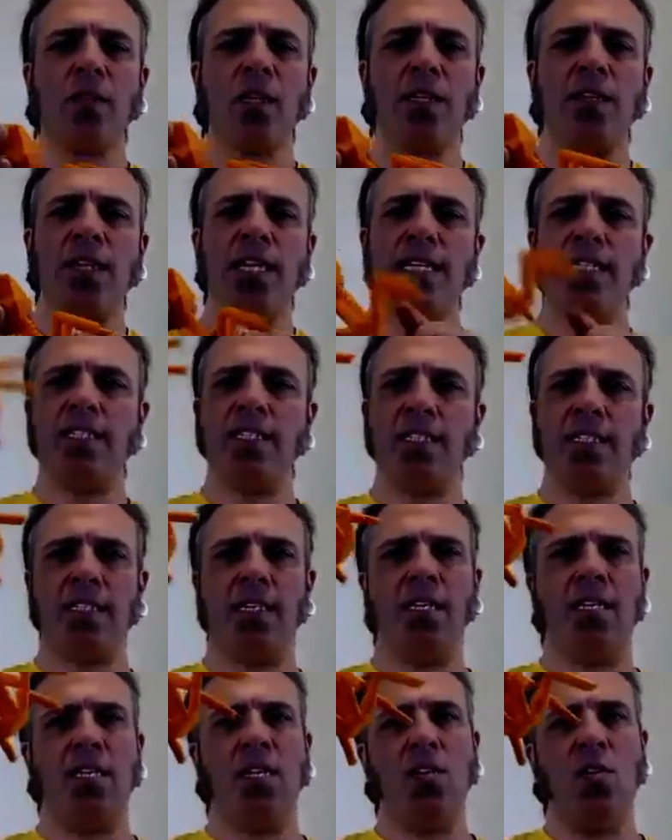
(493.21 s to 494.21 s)
this
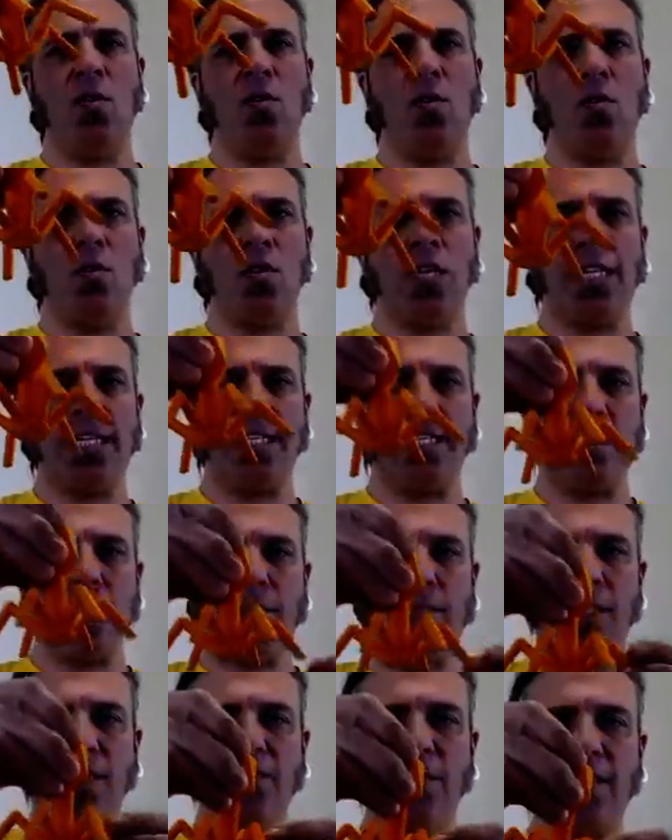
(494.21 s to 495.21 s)
organism,
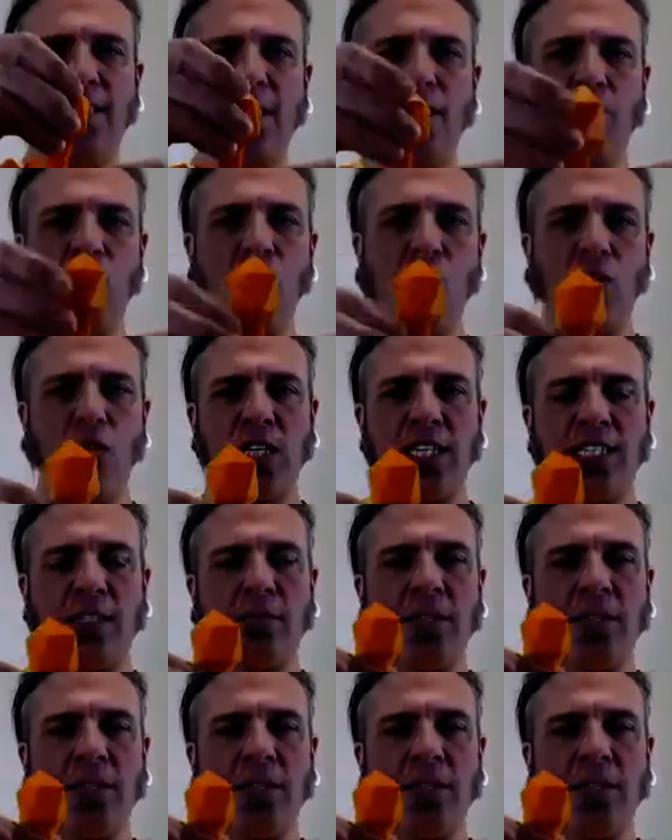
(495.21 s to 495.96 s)
this very small organism,